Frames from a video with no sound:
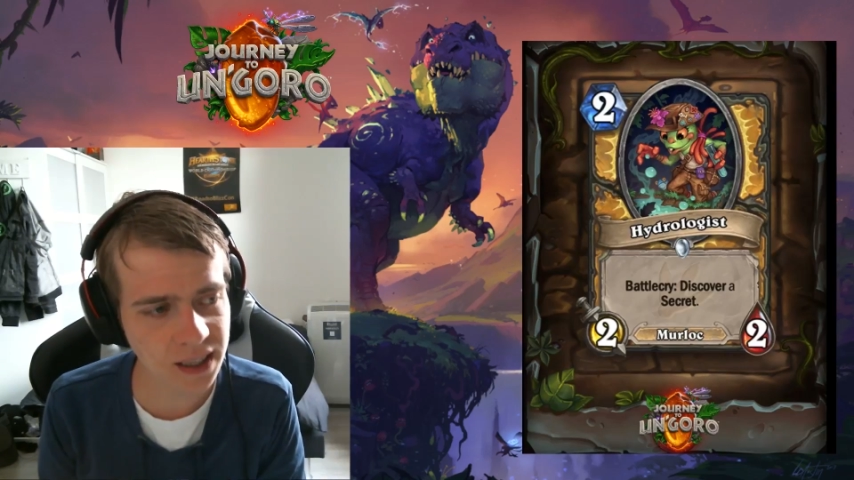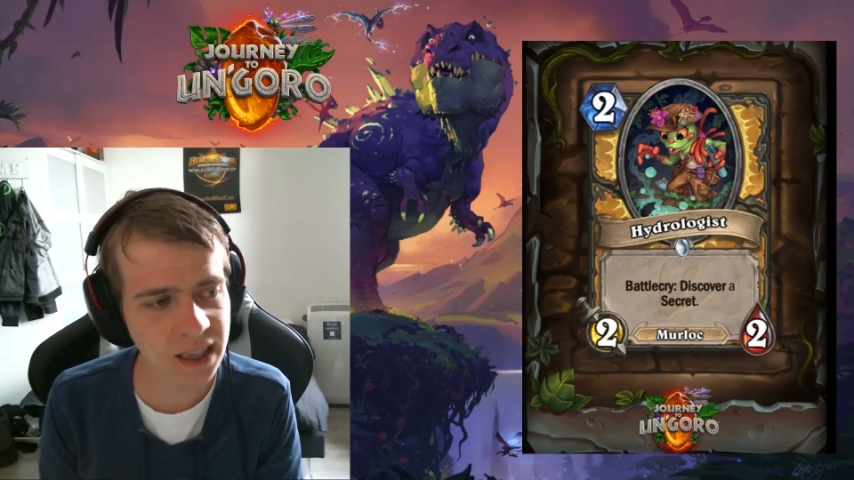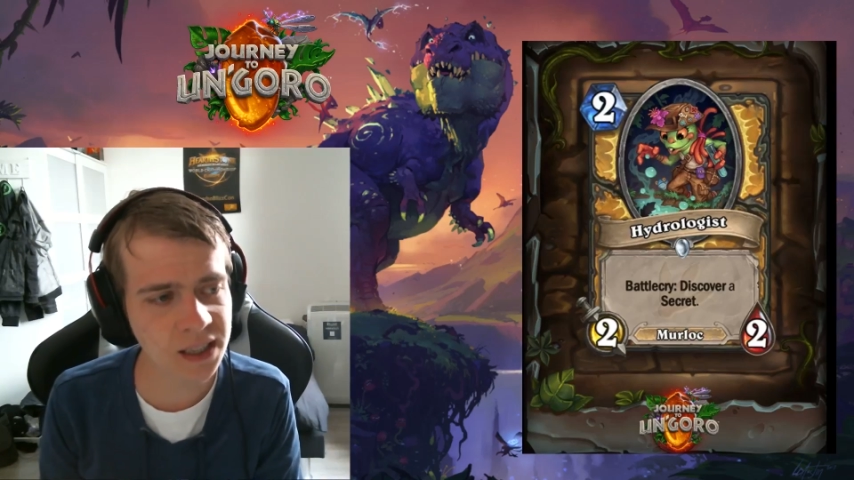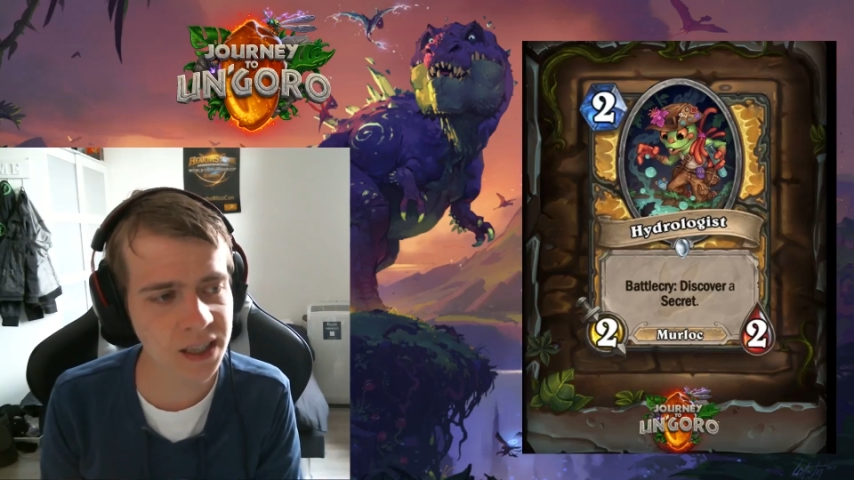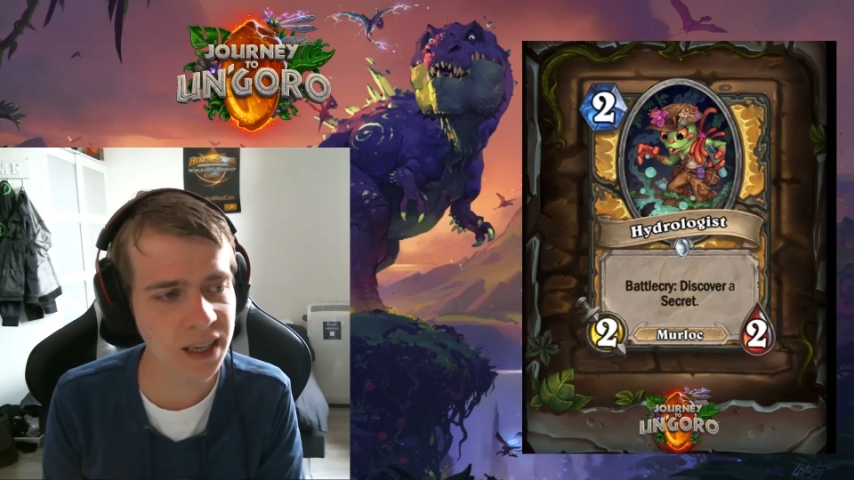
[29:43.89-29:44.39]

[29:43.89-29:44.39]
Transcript: is the